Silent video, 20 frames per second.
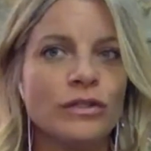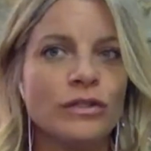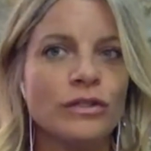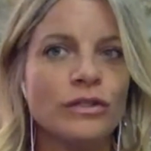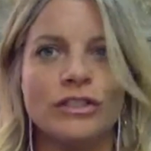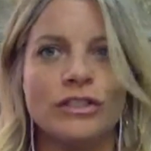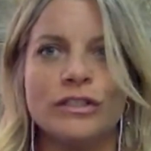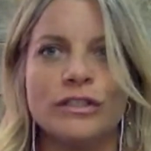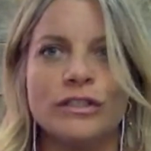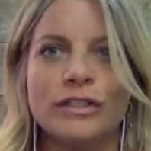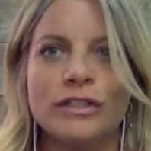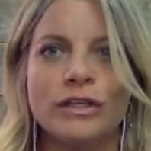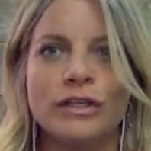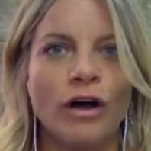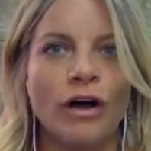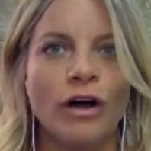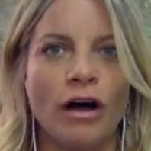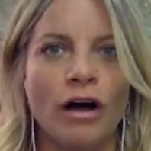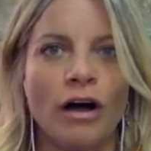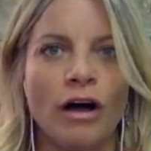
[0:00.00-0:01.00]
you can just
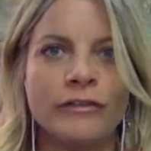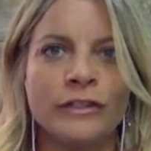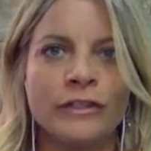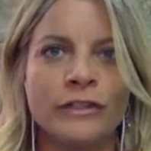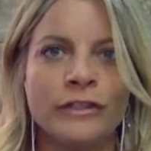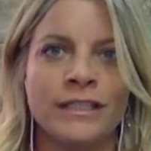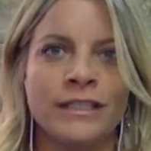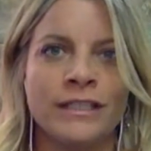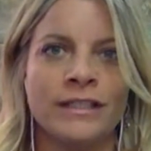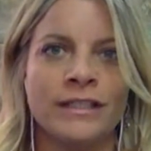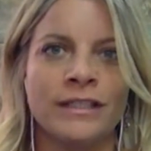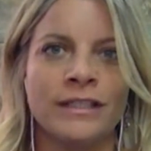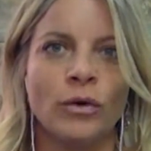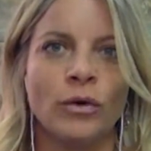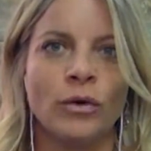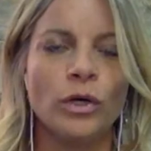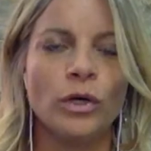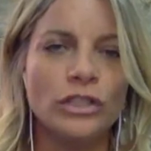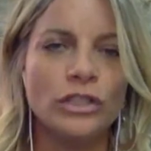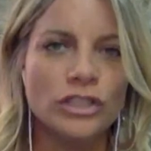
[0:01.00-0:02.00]
start offering
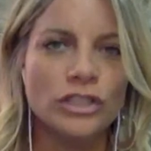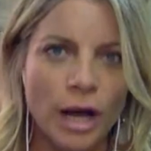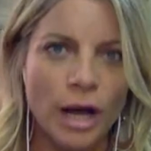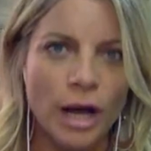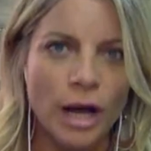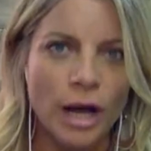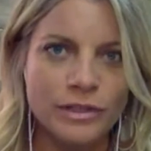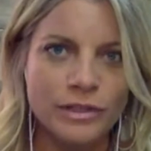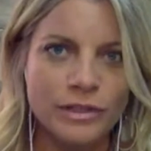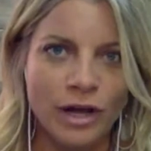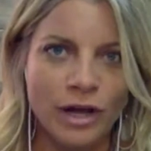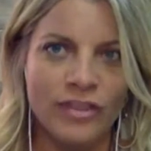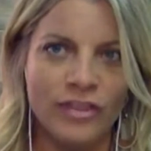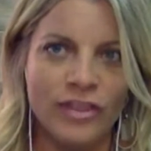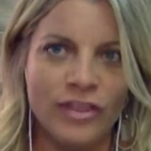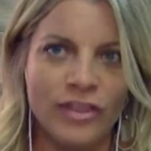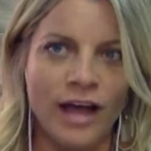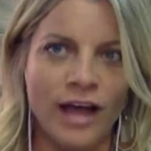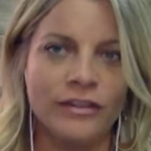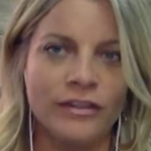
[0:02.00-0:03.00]
workshops
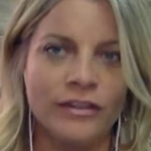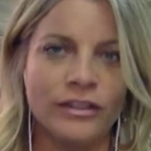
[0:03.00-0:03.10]
on that.